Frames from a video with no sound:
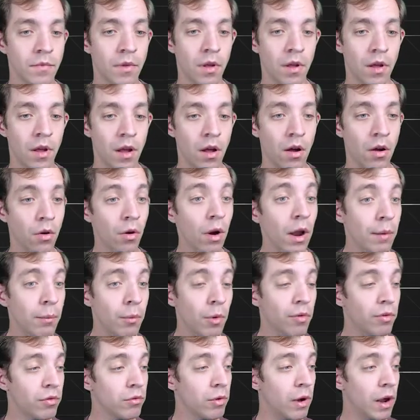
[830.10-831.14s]
All right,
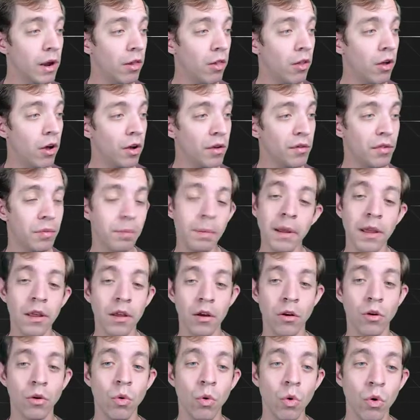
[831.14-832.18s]
moving right along. Speaking
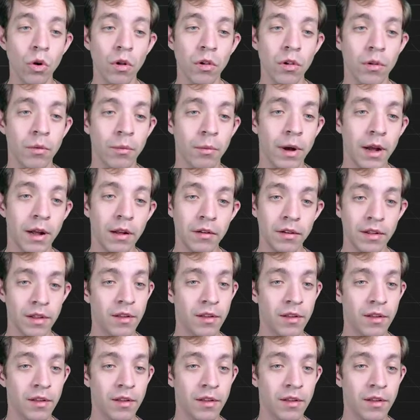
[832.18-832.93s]
of Google, well,